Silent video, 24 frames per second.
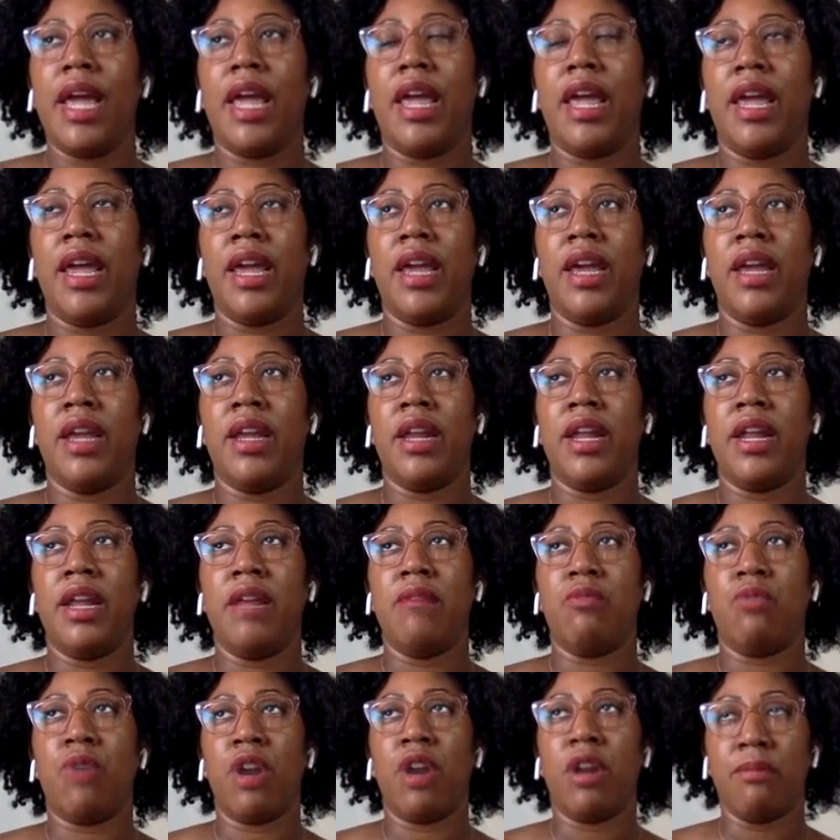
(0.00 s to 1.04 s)

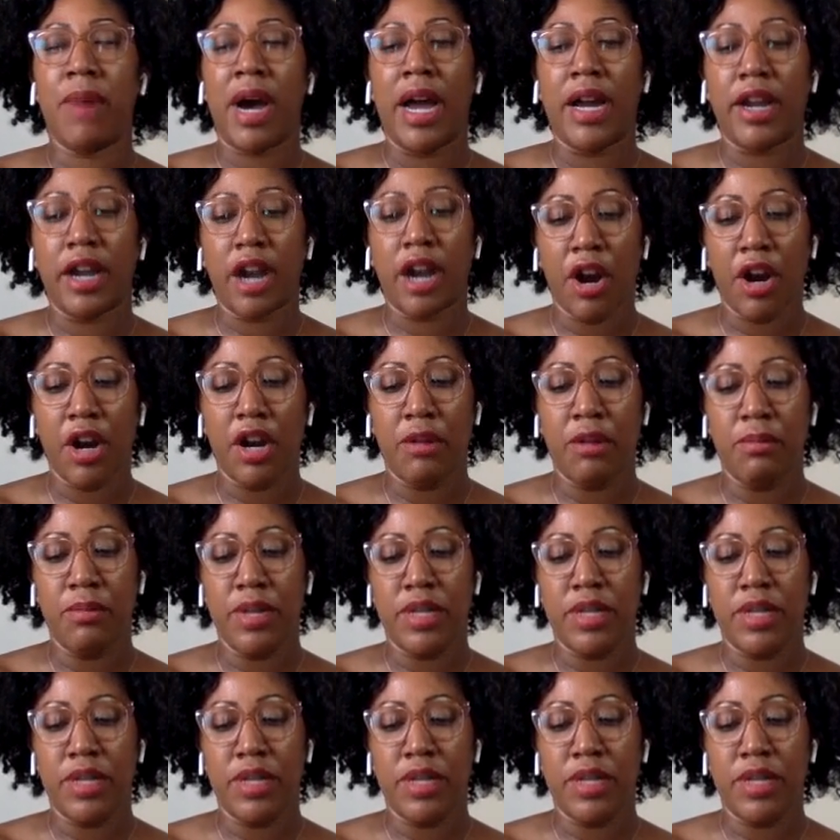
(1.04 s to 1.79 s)
And one of my current